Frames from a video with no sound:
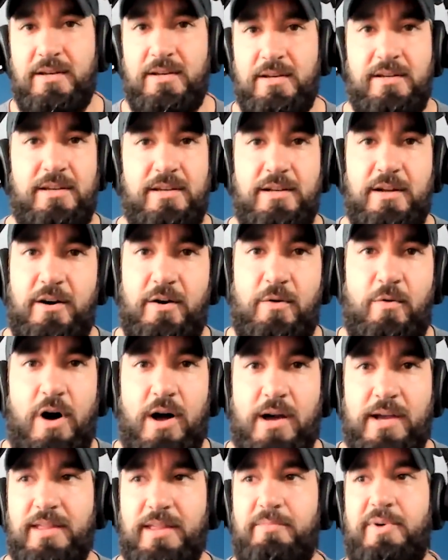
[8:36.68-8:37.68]
You know,
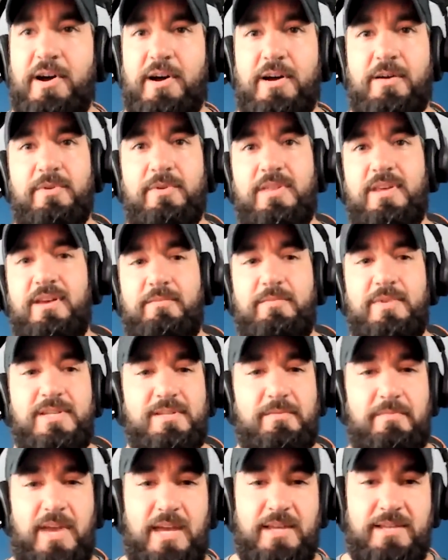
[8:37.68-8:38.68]
walk in the park with him. He's
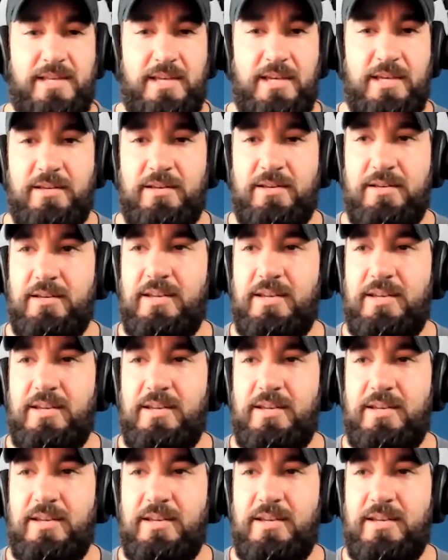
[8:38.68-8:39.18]
so amazing. Easy.